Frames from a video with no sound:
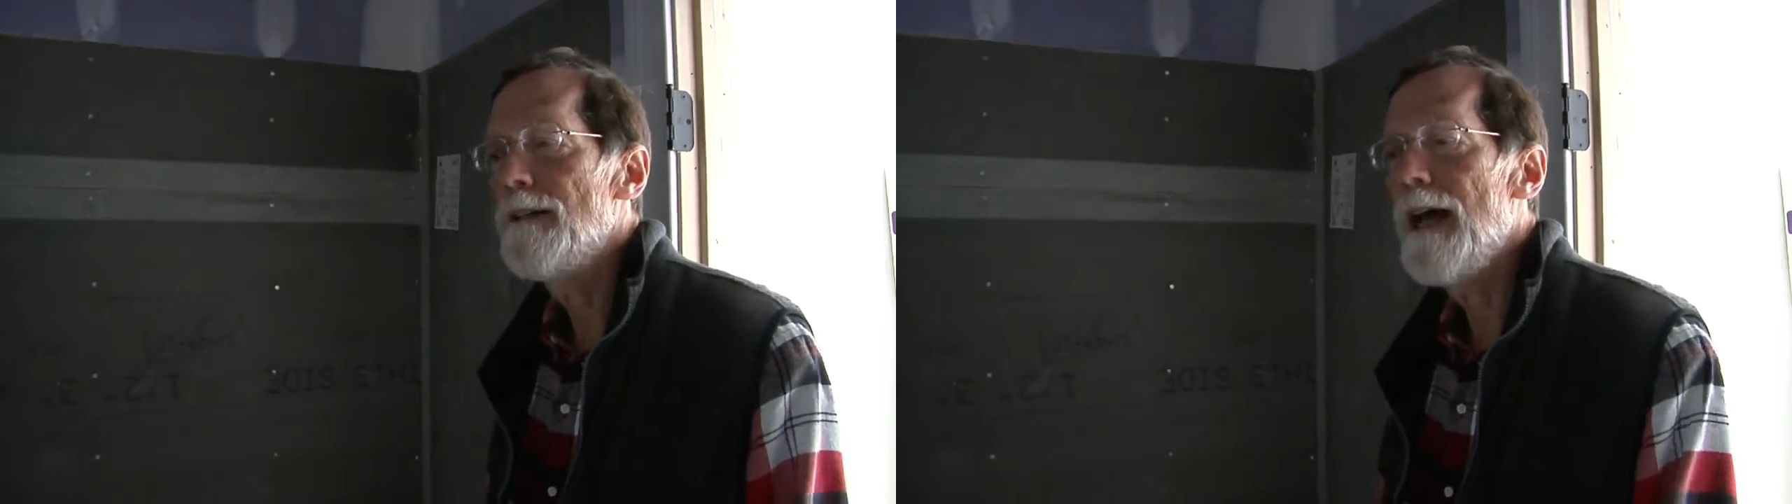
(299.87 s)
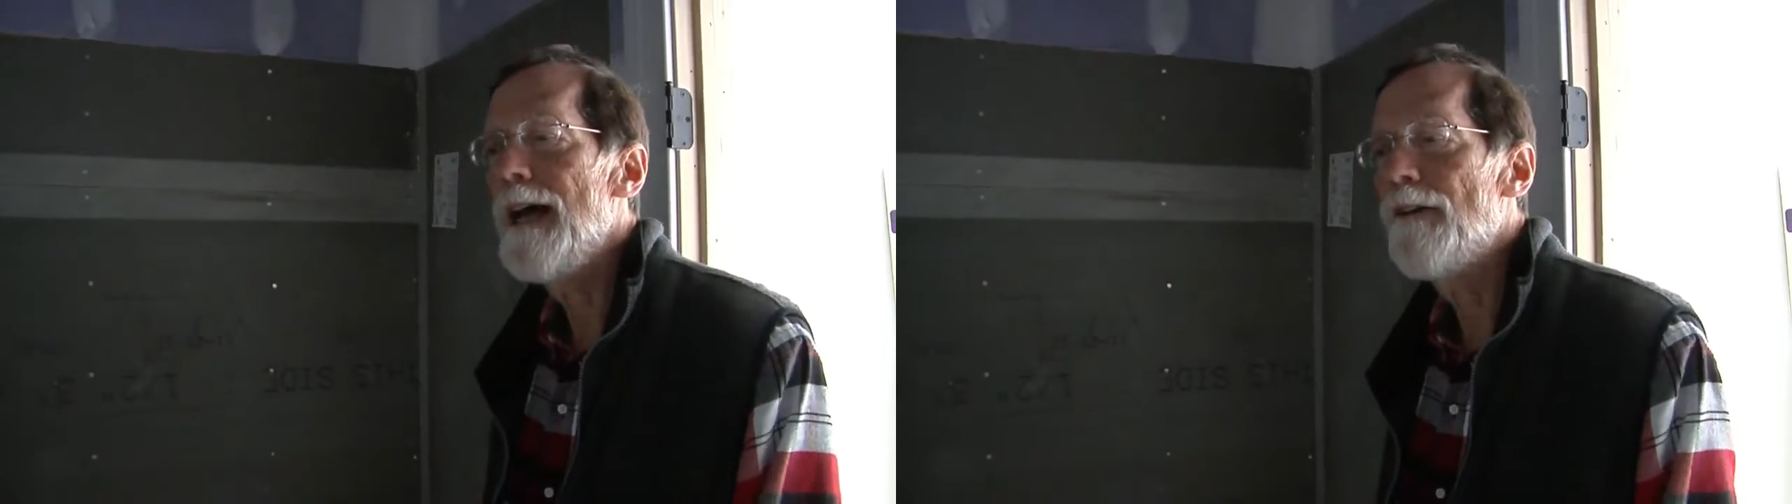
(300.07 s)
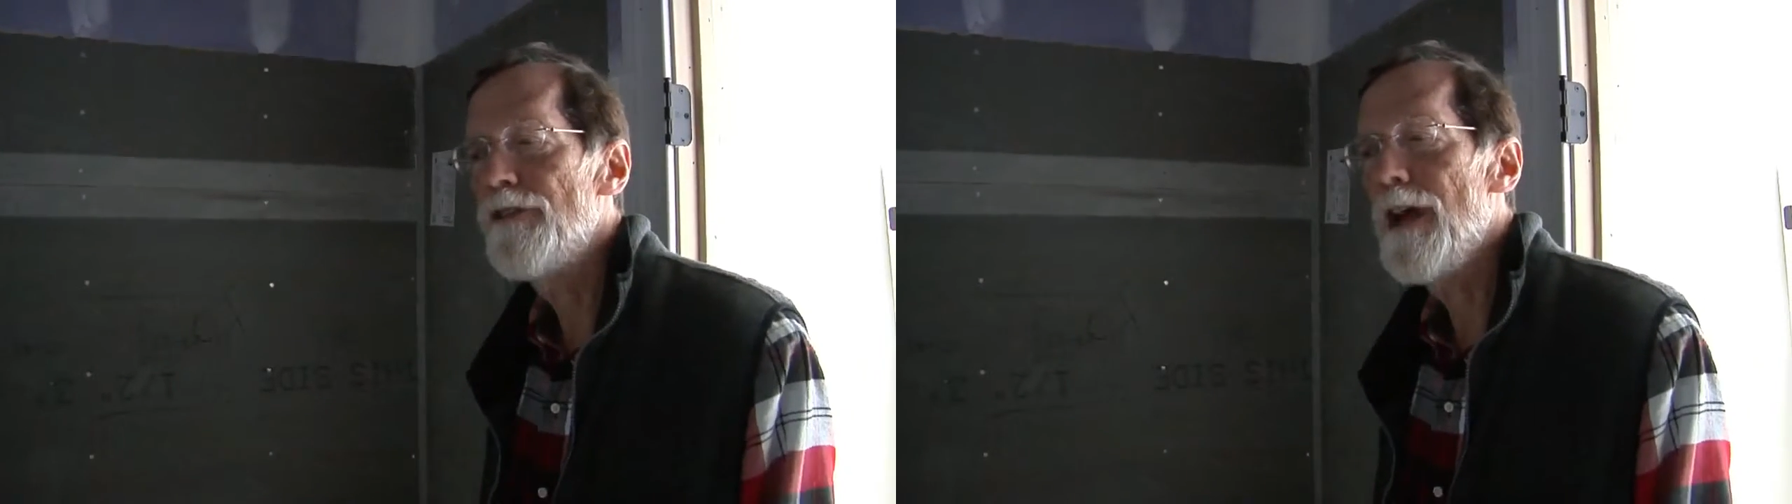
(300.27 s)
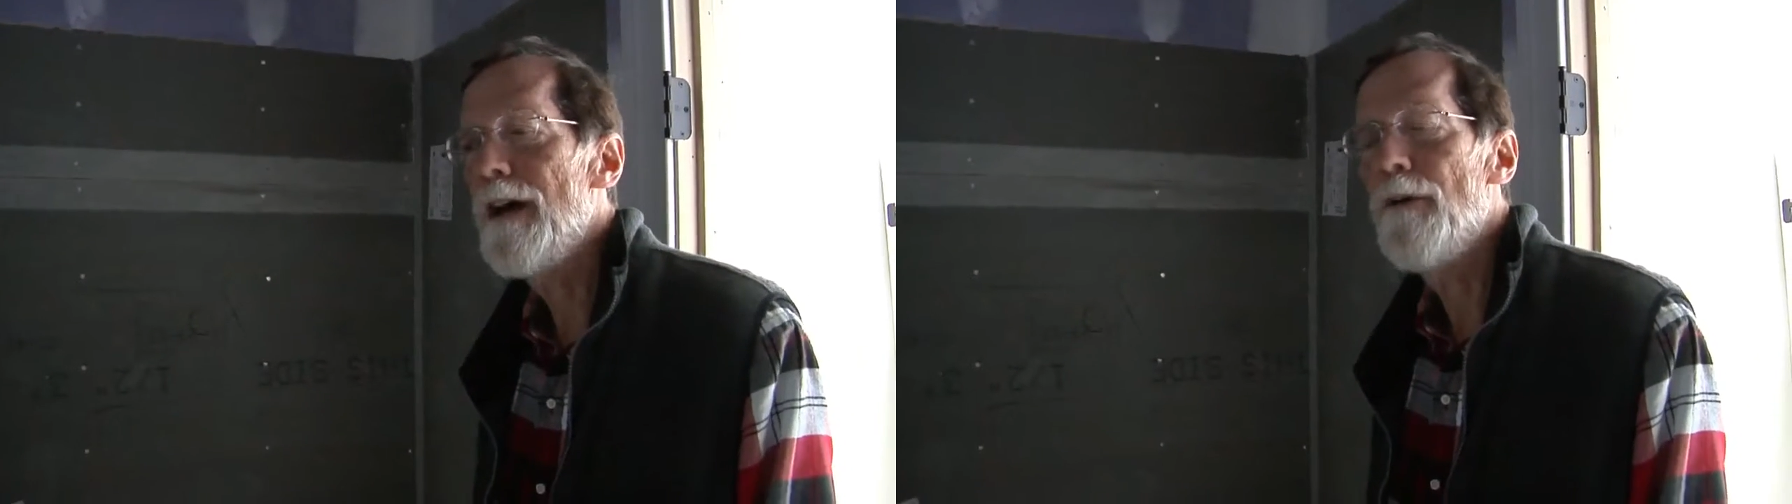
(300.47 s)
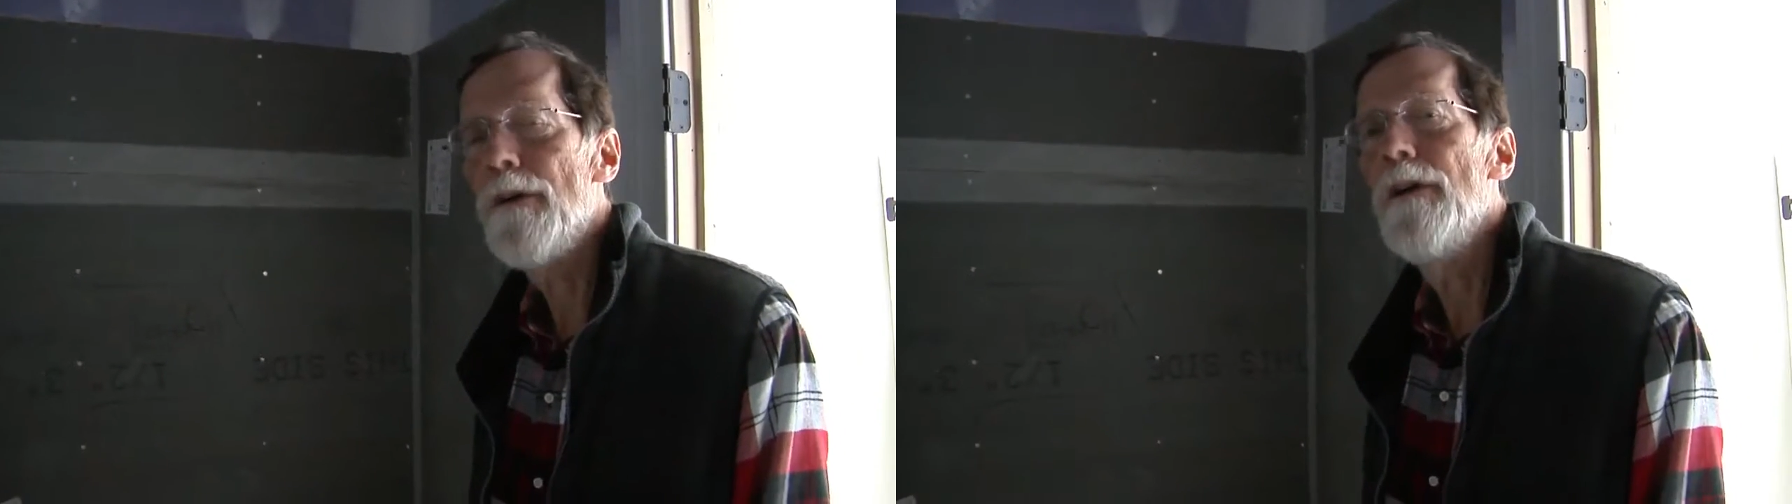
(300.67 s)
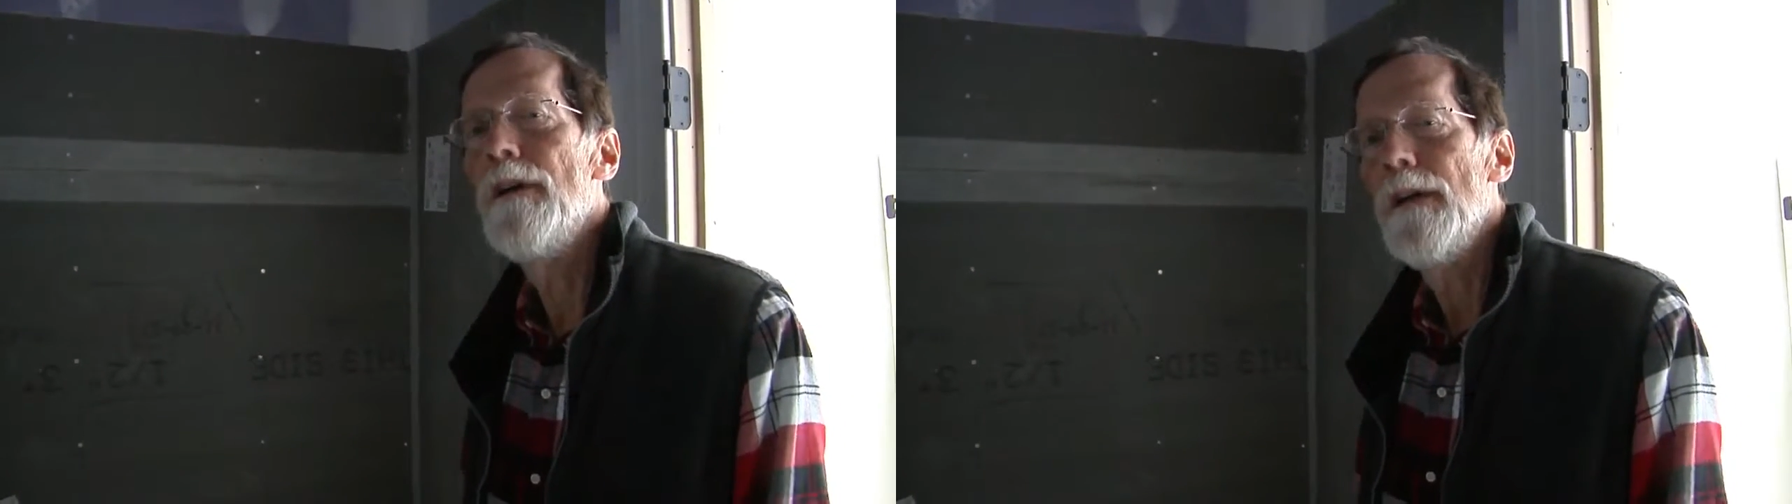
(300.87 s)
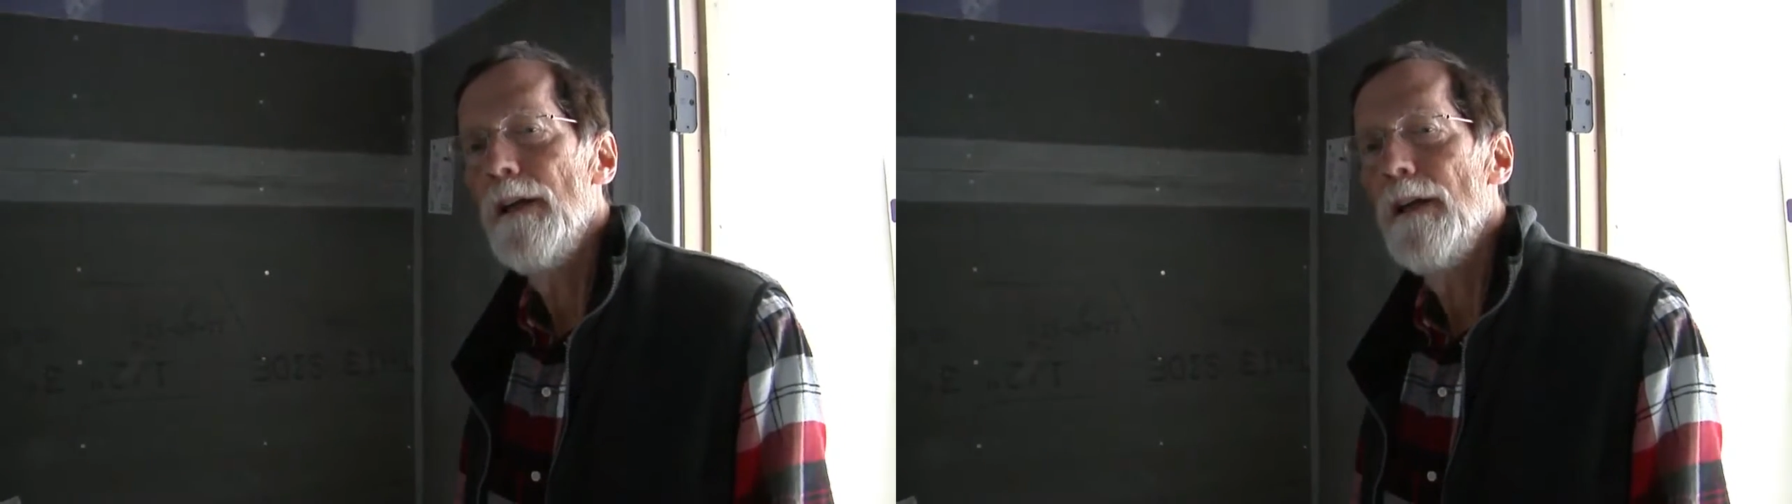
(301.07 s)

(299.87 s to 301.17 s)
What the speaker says: tile shower